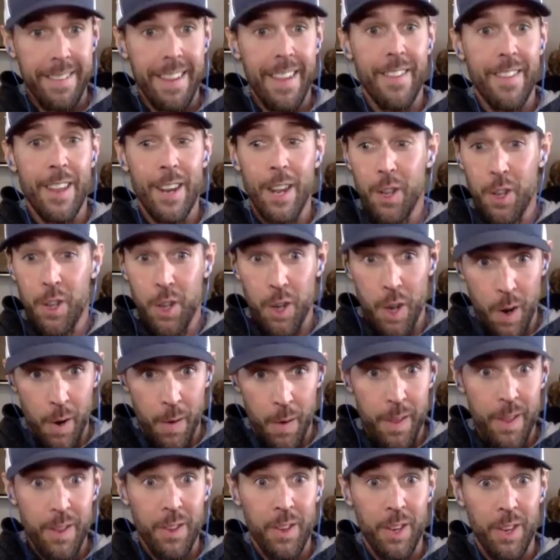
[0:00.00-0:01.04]
And then he drove
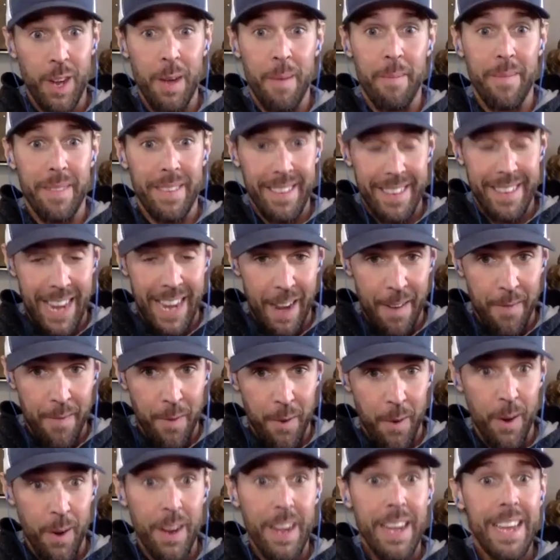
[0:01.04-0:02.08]
to the gym, stayed
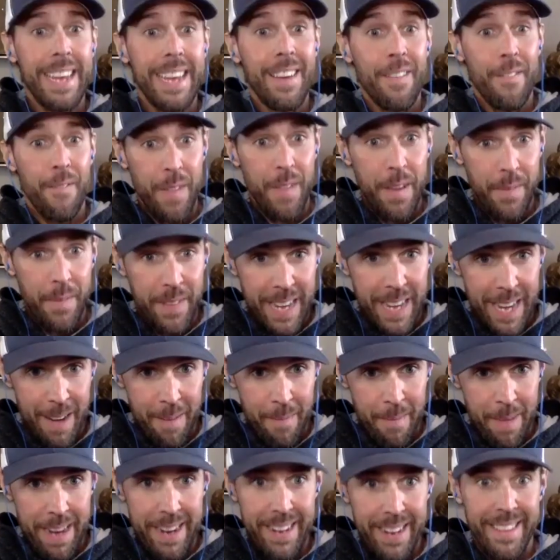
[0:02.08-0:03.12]
for 15
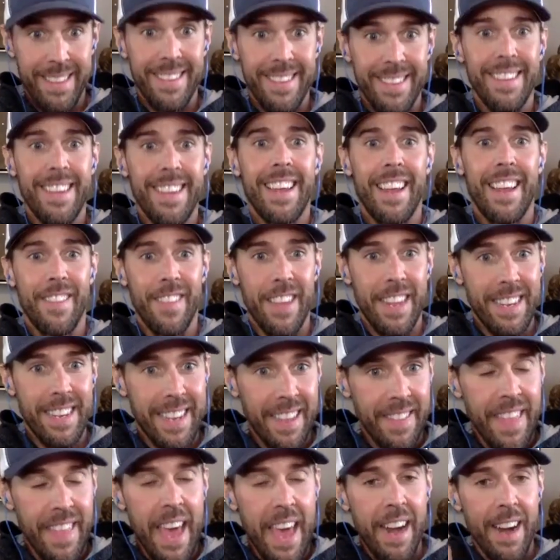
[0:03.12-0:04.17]
minutes, and then
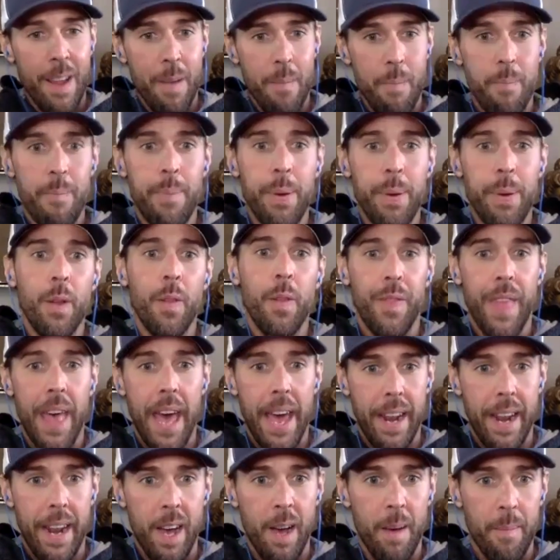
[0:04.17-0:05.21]
did that. And he built
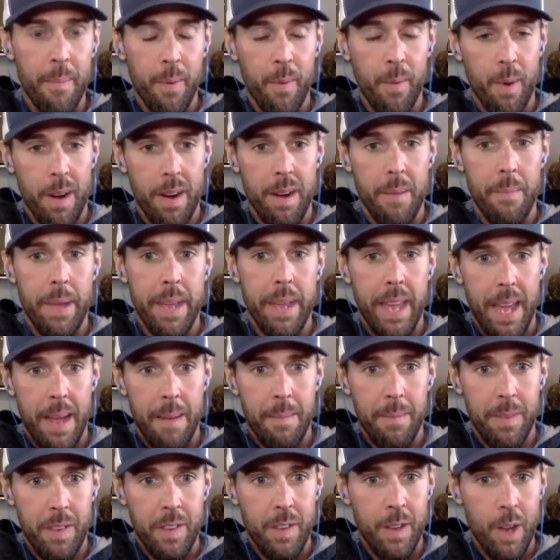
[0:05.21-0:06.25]
that up where it
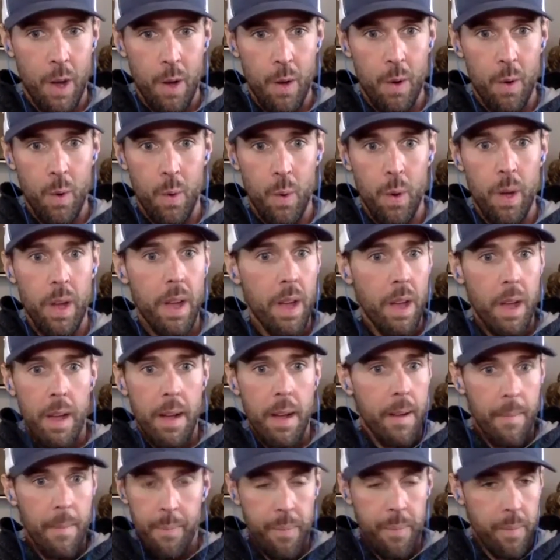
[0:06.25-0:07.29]
became so
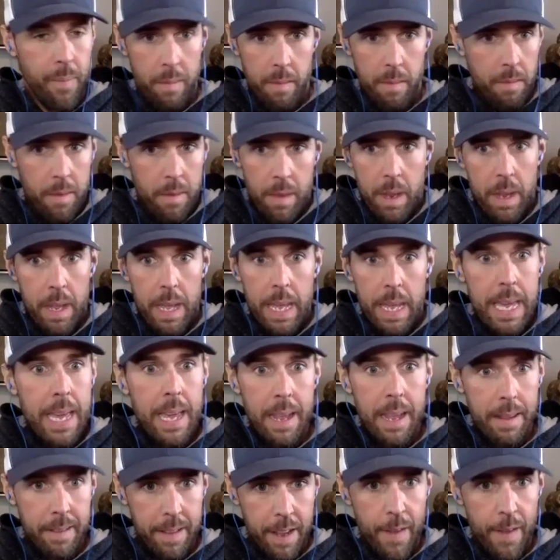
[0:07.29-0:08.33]

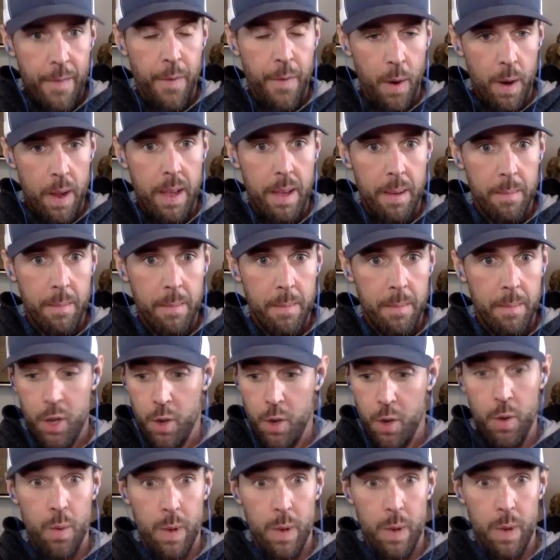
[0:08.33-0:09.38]
easy for him
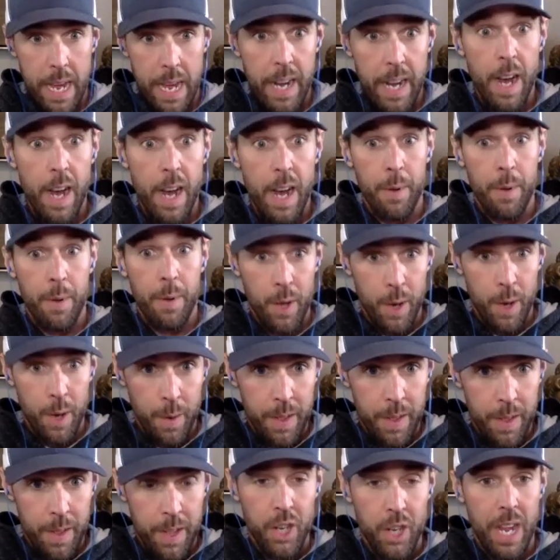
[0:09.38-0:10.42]
to get up, go
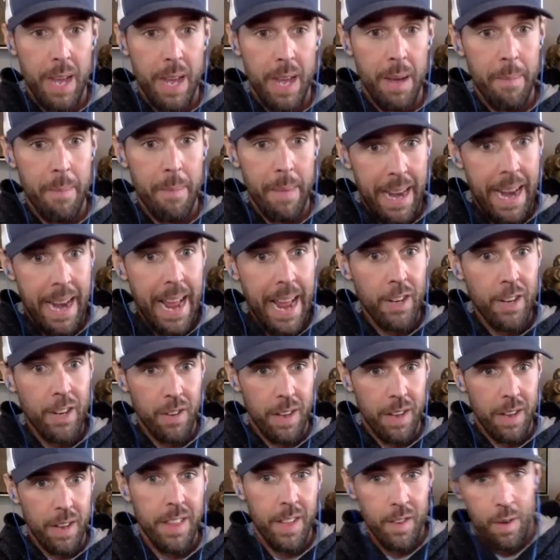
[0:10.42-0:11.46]
to the gym, and
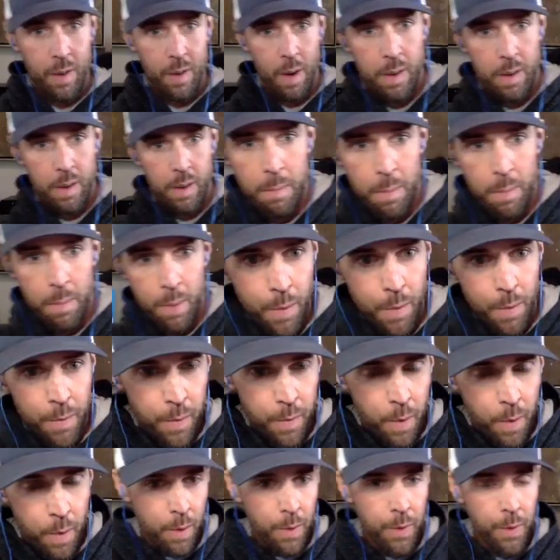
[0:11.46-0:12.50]
actually then start to move
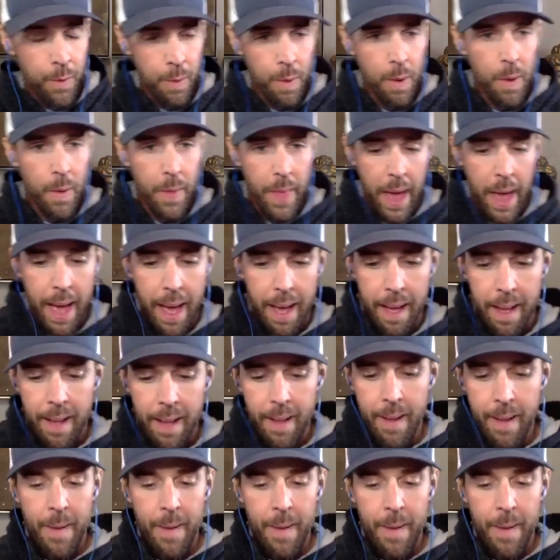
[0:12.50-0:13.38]
forward through that.